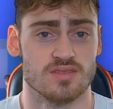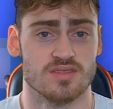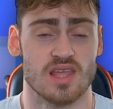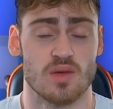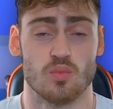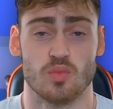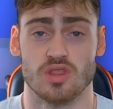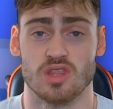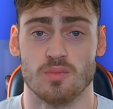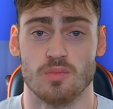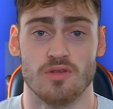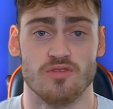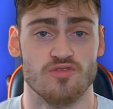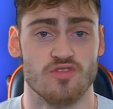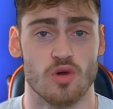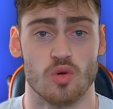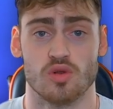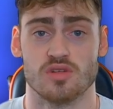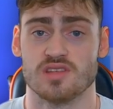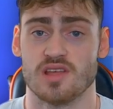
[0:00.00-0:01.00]
Then with the
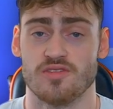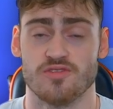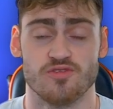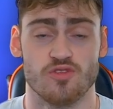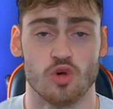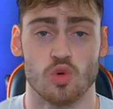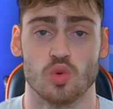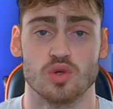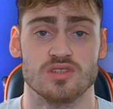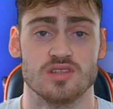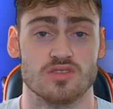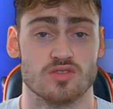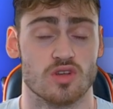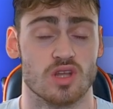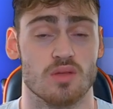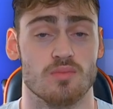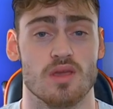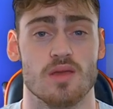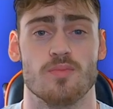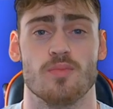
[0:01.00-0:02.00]
midfielders and forwards, it's going
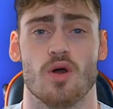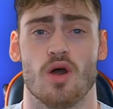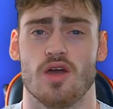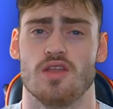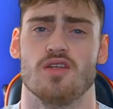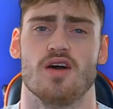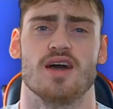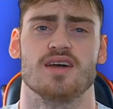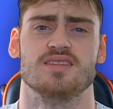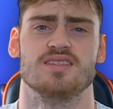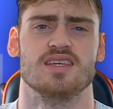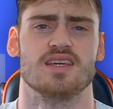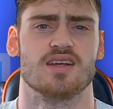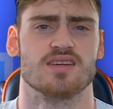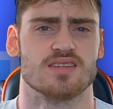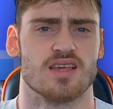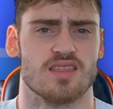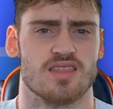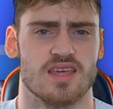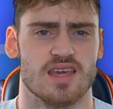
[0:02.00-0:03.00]
to be per 90
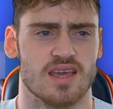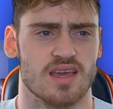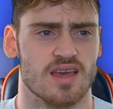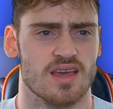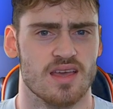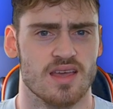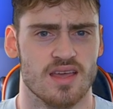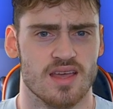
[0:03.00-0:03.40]
because I think